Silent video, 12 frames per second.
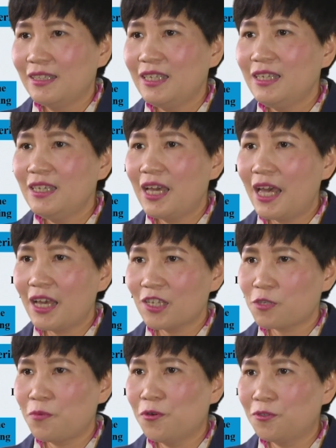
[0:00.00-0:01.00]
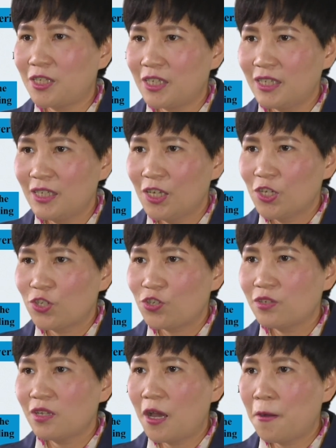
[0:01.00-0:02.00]
the exporter
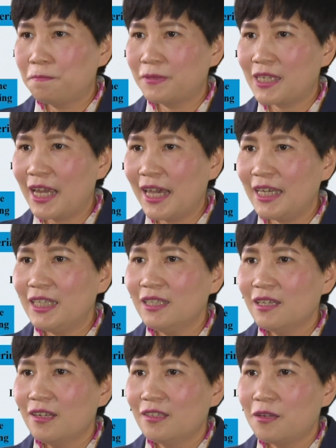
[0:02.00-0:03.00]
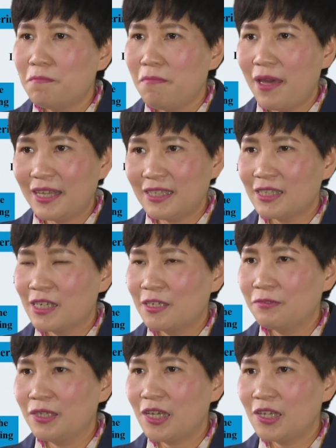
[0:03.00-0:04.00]
should obtain the
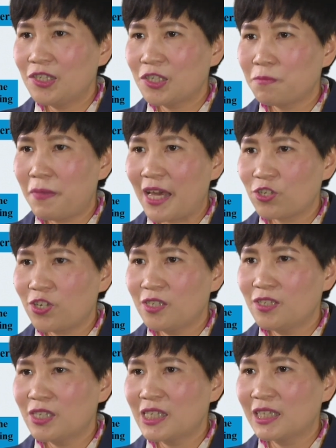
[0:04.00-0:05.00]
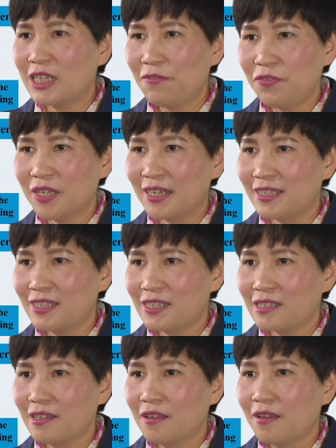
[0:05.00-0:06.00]
mandatory inspection
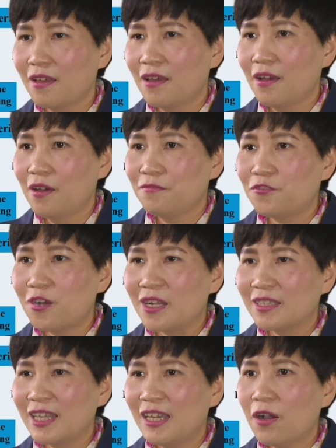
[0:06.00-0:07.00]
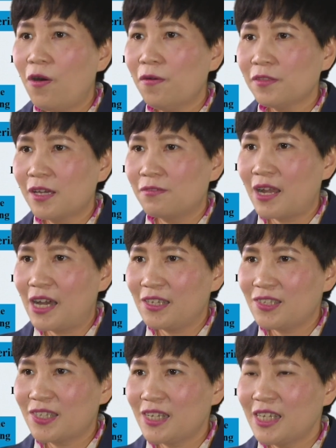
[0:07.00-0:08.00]
certificates from the
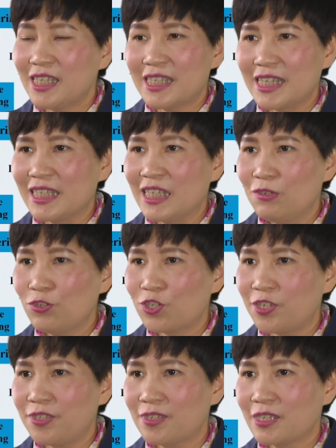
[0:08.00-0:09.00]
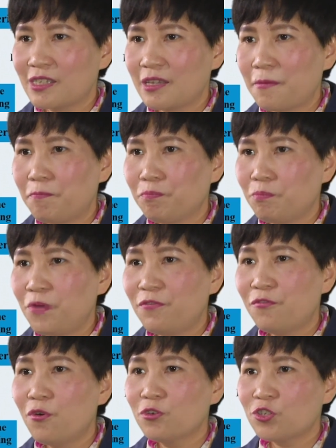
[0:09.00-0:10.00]
authorized institutions
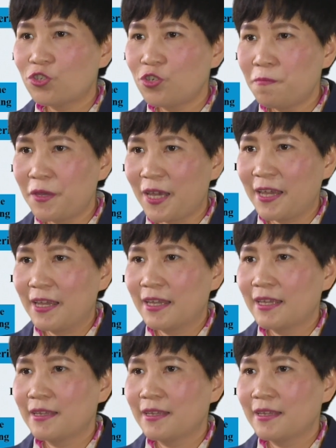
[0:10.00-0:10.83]
before shipping.